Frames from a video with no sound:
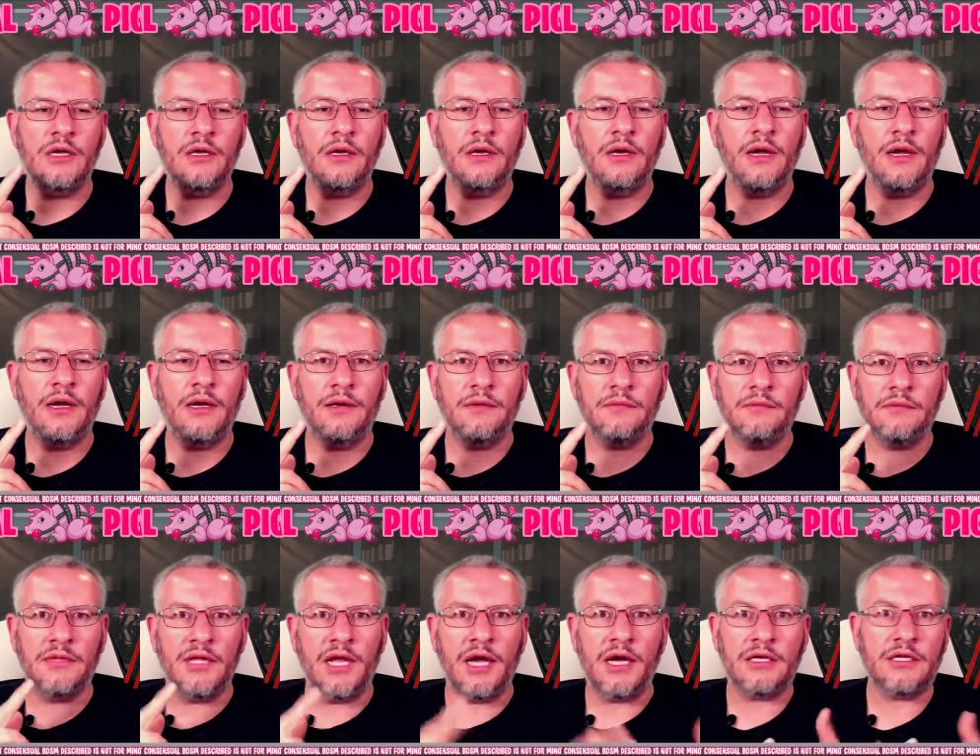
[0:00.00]
uh,
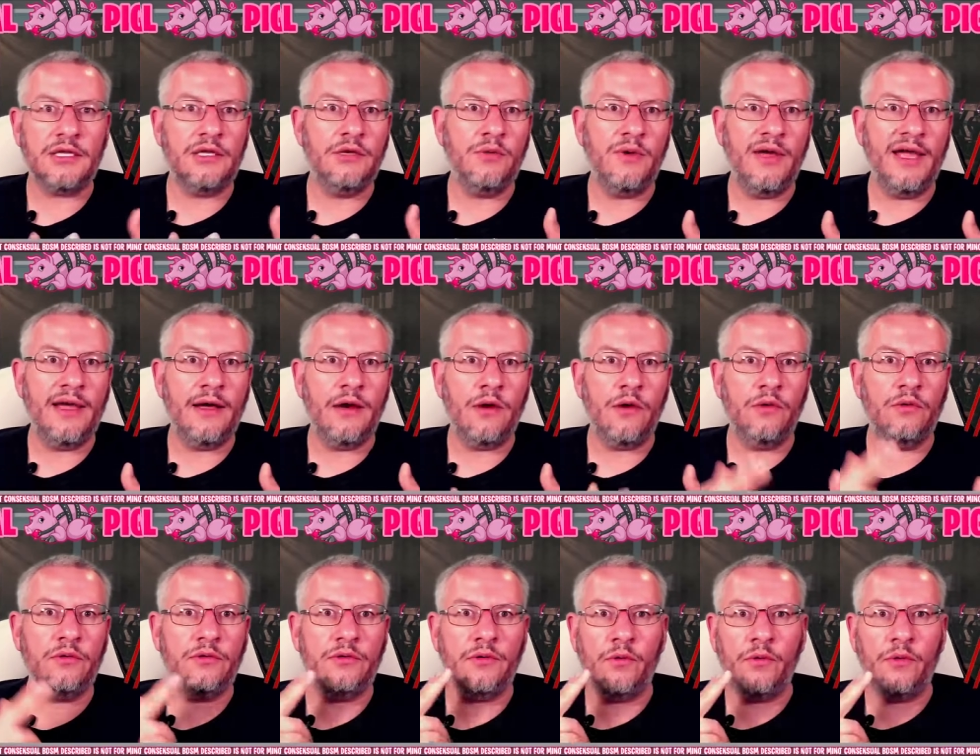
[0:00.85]
knock you
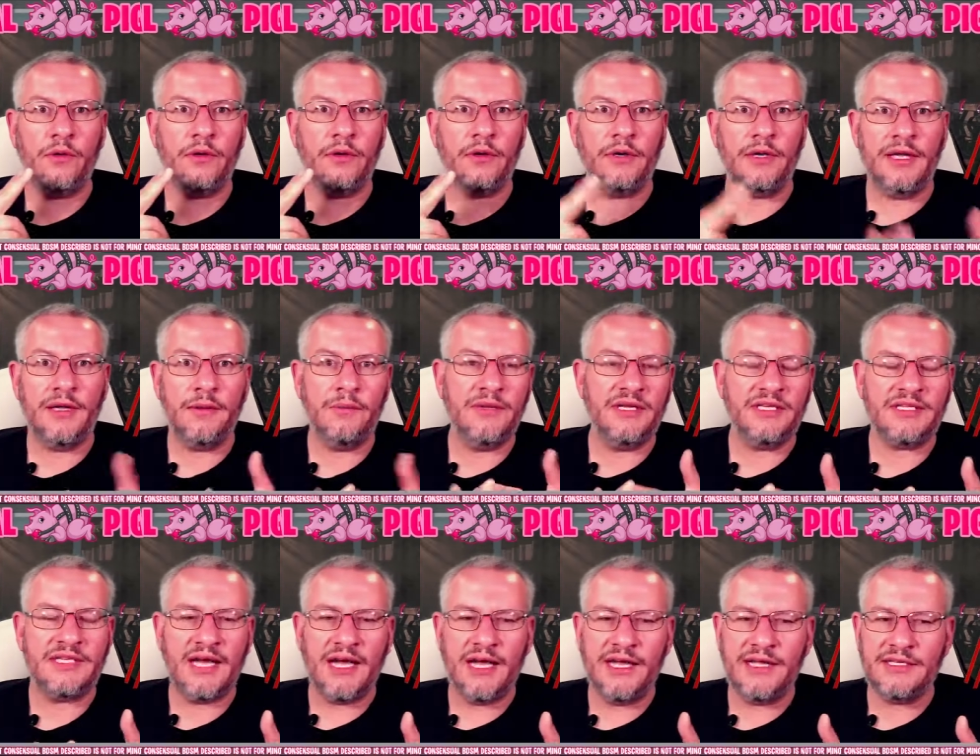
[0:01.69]
out or
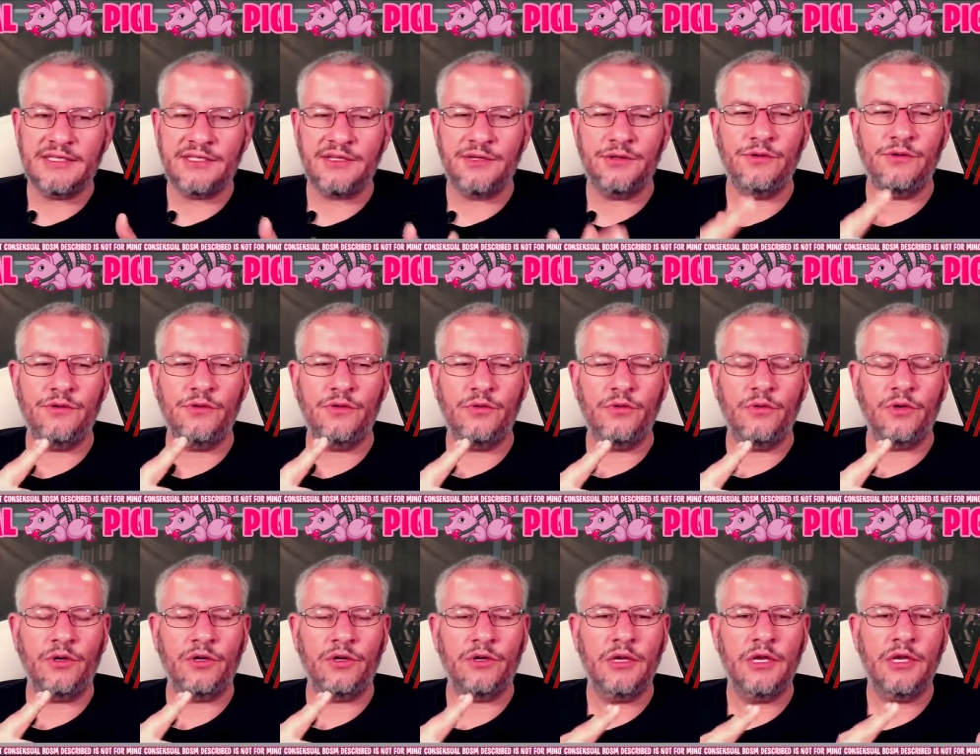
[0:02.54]
hypnotize you
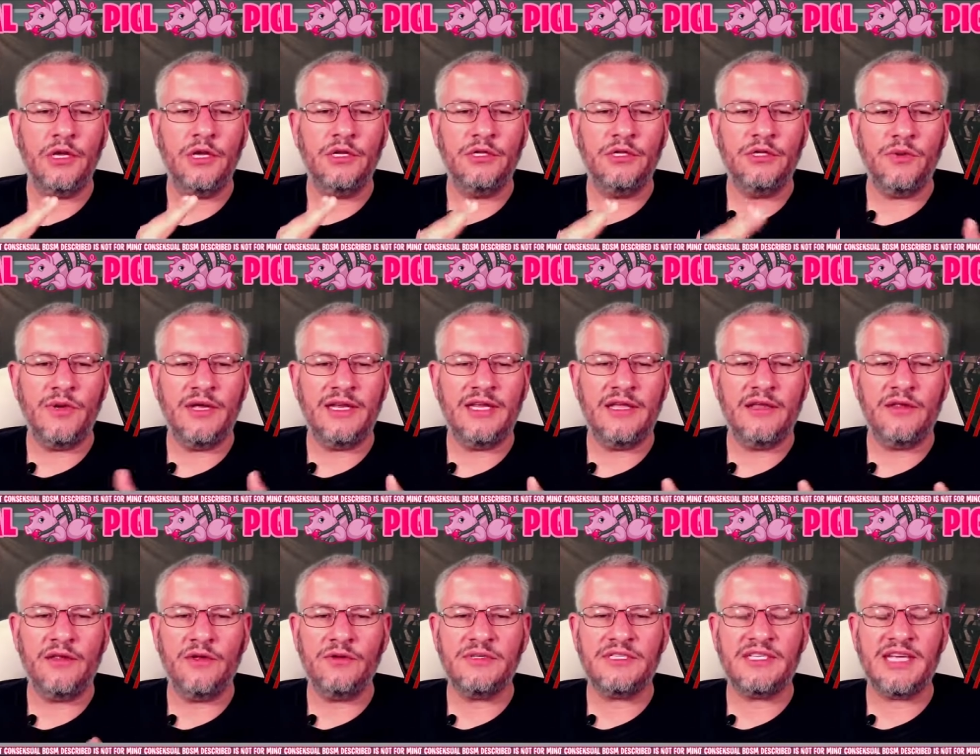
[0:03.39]
or do any of
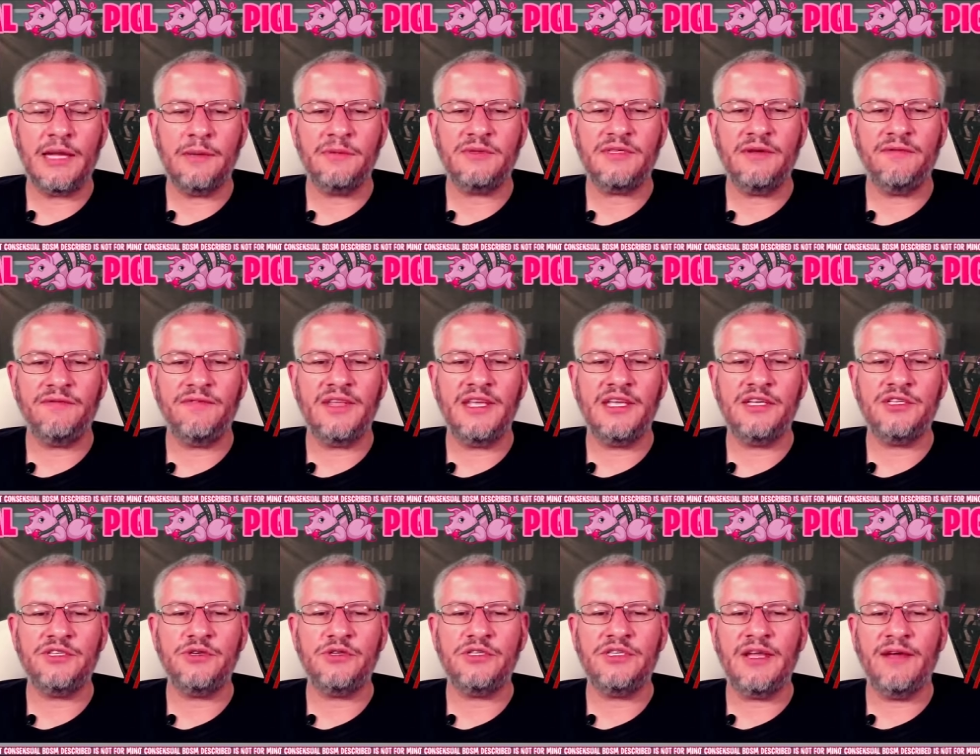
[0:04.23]
those types of things,
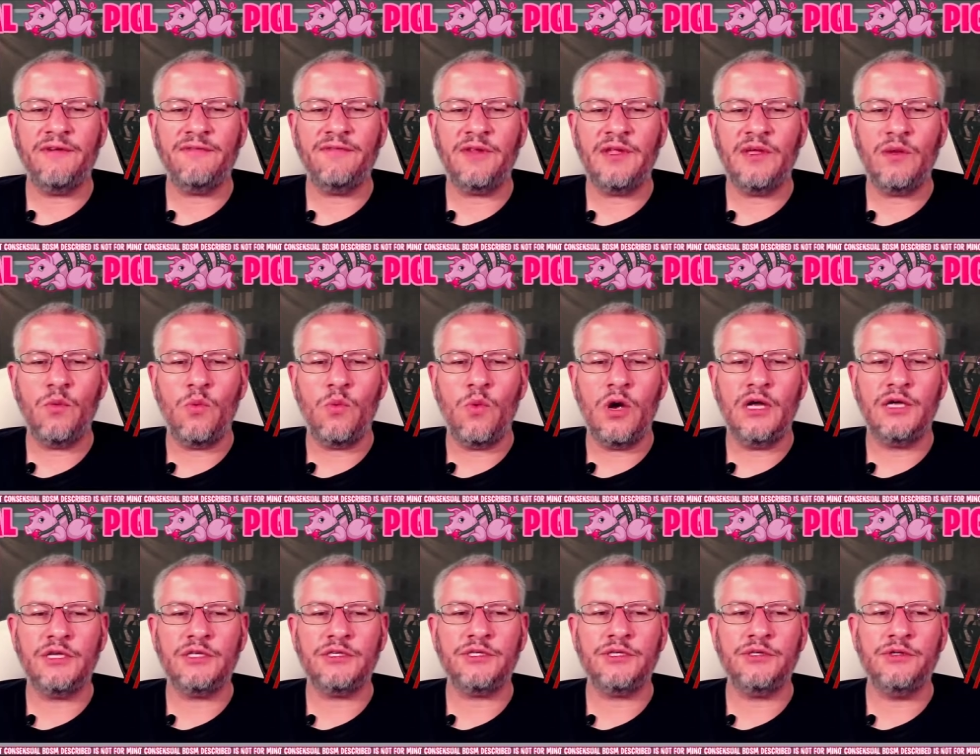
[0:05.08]
you definitely
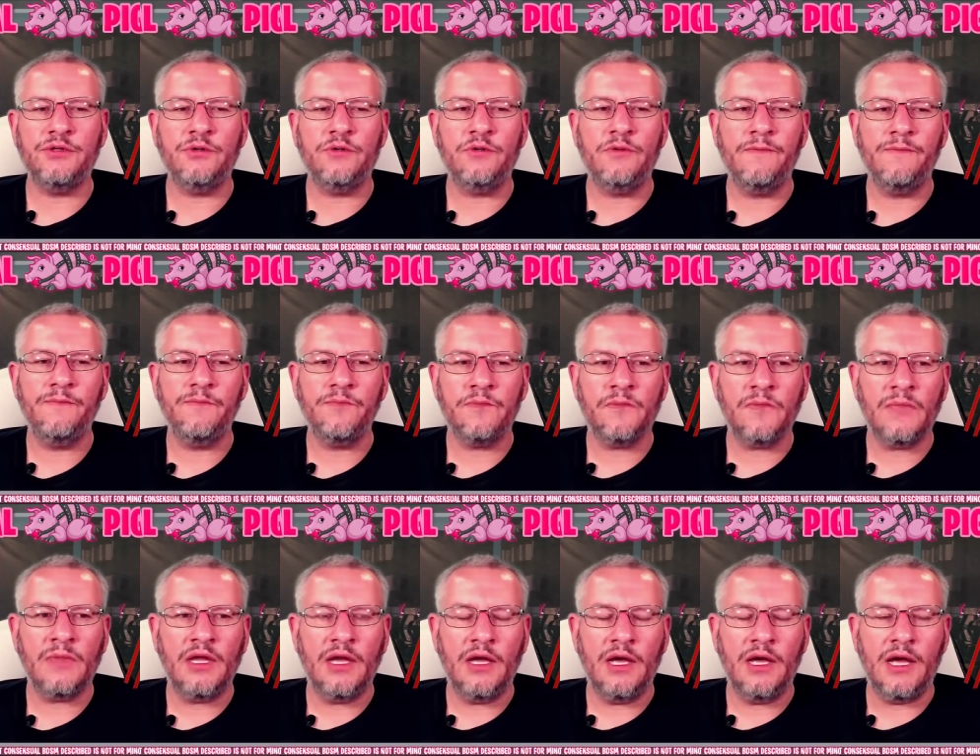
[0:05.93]
want to
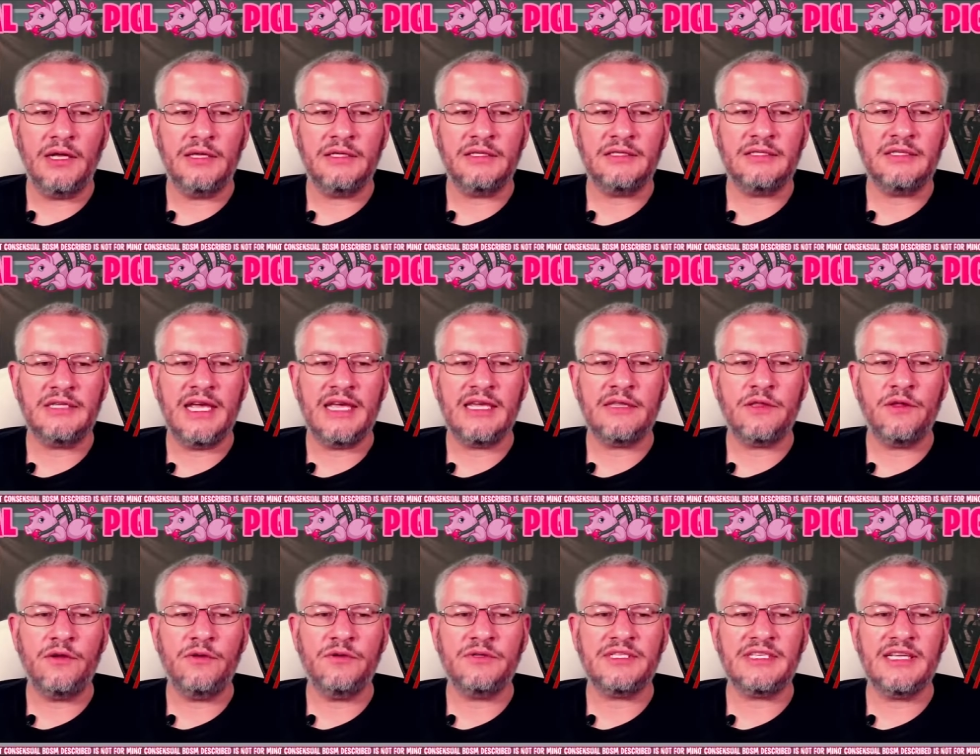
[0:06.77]
uh, take
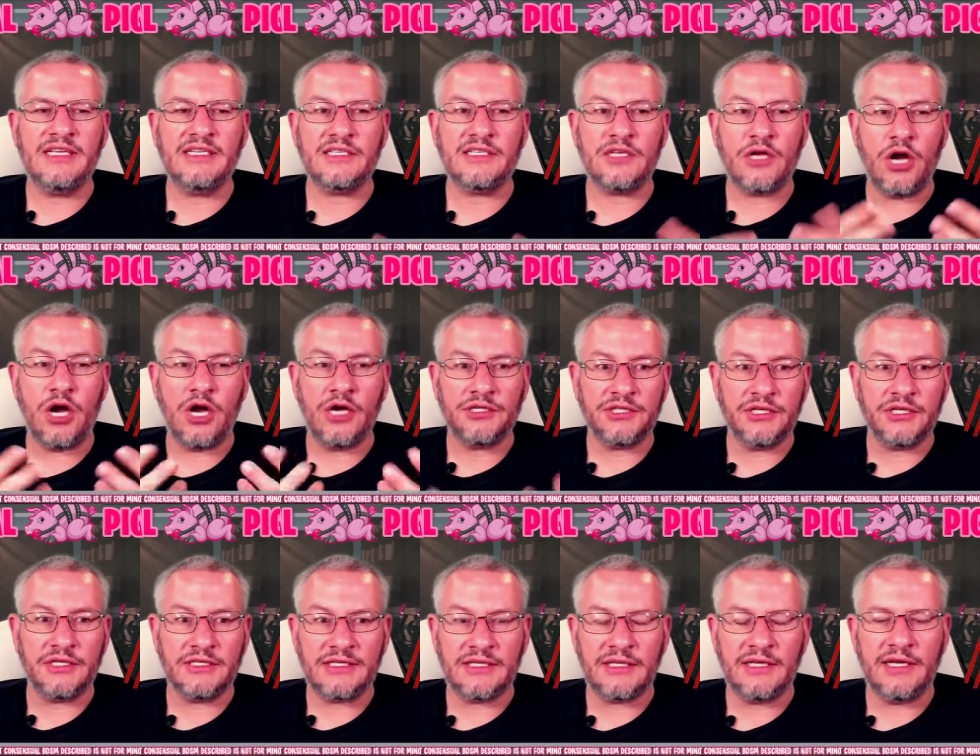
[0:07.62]
those things
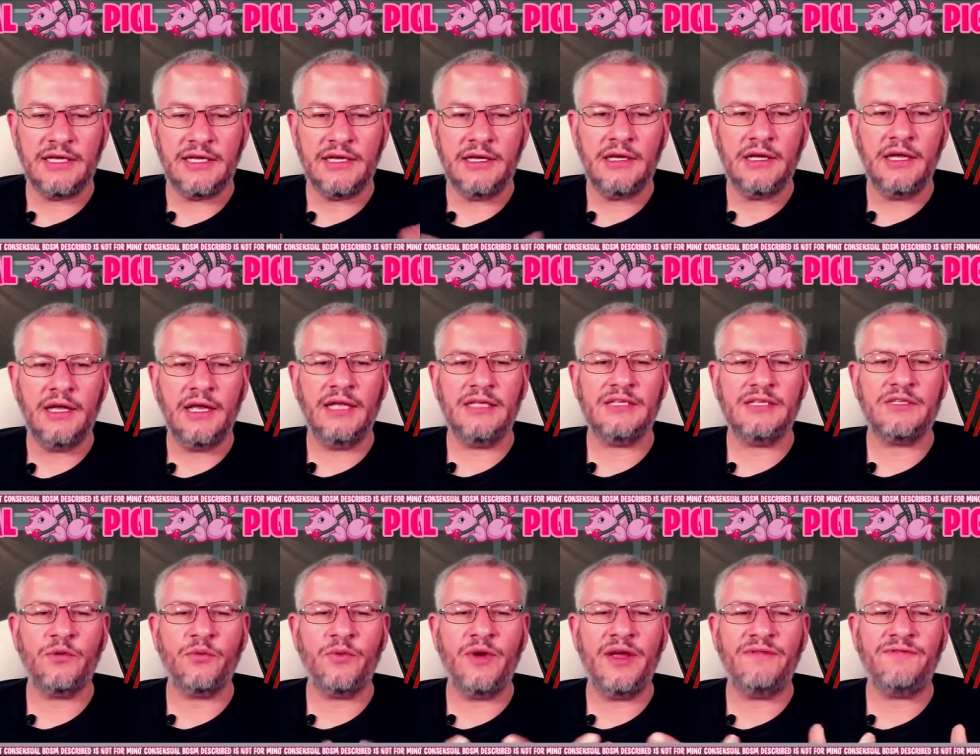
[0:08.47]
cautiously. It's a
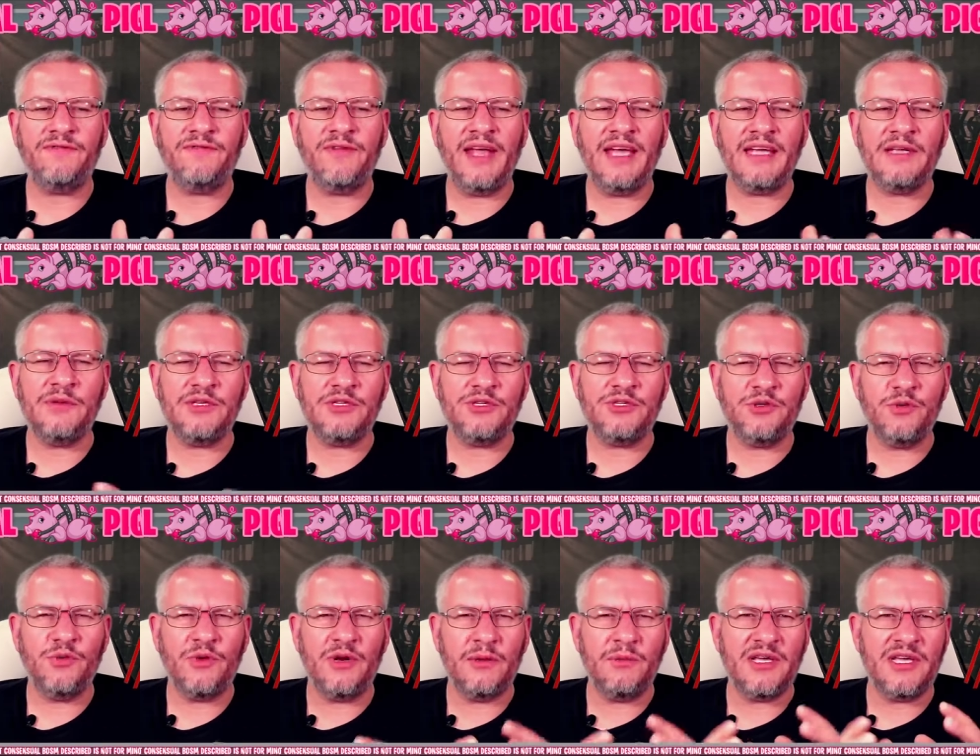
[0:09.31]
red flag because you
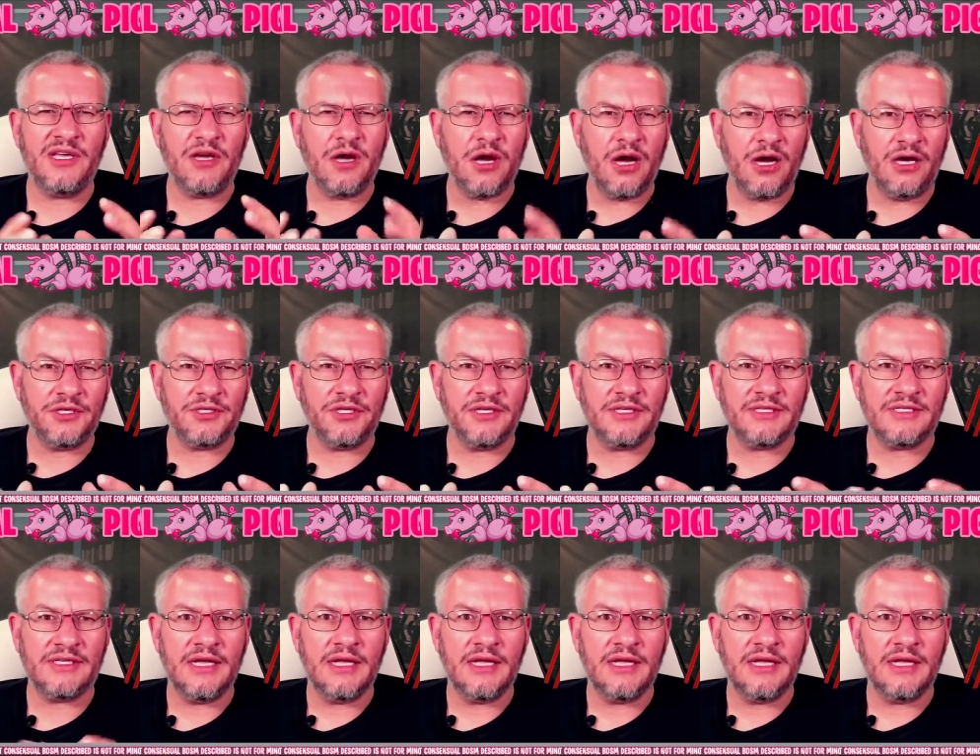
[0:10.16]
want to be cautious.